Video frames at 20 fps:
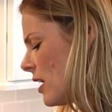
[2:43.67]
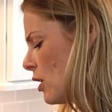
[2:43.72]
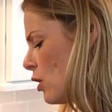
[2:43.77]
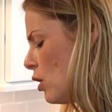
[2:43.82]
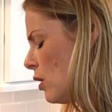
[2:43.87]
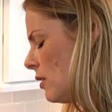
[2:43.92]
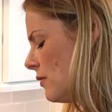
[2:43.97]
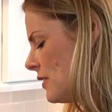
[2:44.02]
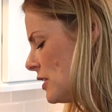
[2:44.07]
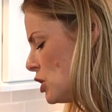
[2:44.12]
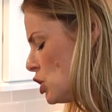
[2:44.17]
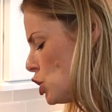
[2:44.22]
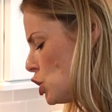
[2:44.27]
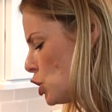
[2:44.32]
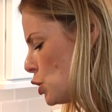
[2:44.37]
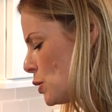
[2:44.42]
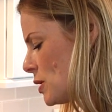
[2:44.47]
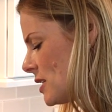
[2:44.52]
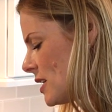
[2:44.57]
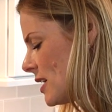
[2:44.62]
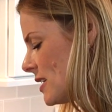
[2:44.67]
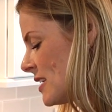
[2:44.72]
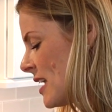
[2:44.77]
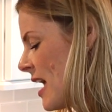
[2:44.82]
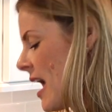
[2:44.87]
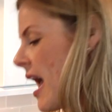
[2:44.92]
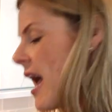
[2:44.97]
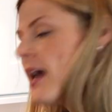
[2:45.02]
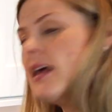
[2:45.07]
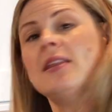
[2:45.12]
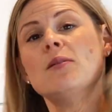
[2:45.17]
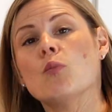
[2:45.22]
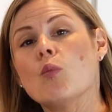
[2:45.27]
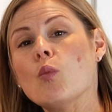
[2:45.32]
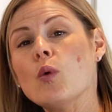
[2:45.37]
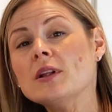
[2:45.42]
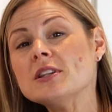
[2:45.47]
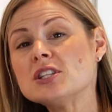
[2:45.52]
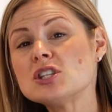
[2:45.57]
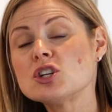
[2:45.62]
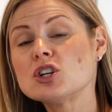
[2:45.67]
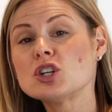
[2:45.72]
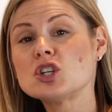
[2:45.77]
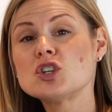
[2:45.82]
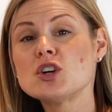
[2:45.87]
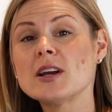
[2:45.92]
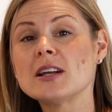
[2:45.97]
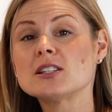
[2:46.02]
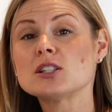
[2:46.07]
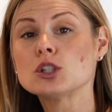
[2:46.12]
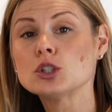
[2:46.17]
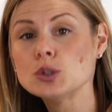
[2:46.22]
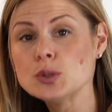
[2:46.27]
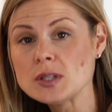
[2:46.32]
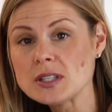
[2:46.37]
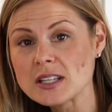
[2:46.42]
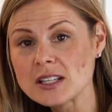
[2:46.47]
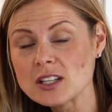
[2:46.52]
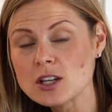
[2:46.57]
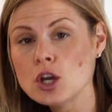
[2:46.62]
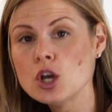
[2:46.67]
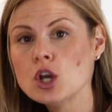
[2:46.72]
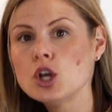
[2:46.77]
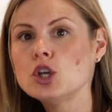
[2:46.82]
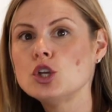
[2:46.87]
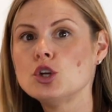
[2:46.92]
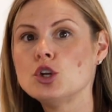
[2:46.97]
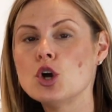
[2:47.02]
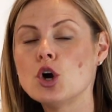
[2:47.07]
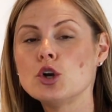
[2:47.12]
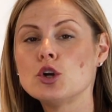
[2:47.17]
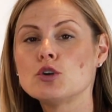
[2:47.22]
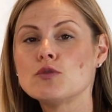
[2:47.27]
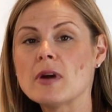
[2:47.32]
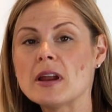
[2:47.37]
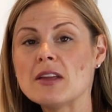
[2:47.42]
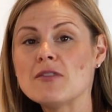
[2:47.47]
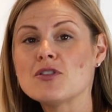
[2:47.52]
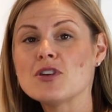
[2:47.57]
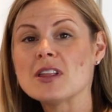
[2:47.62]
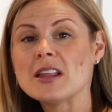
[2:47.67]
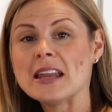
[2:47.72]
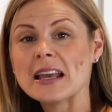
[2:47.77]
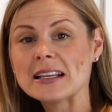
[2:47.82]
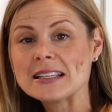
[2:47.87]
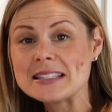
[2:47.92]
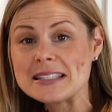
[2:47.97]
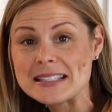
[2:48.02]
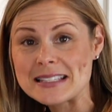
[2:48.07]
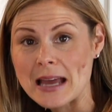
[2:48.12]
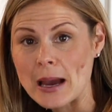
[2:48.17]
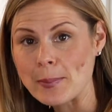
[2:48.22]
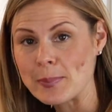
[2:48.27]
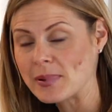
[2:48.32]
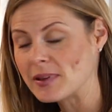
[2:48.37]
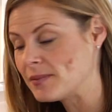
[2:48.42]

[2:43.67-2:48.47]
and all of its juices. And once they're translucent, you know you're ready for the next step.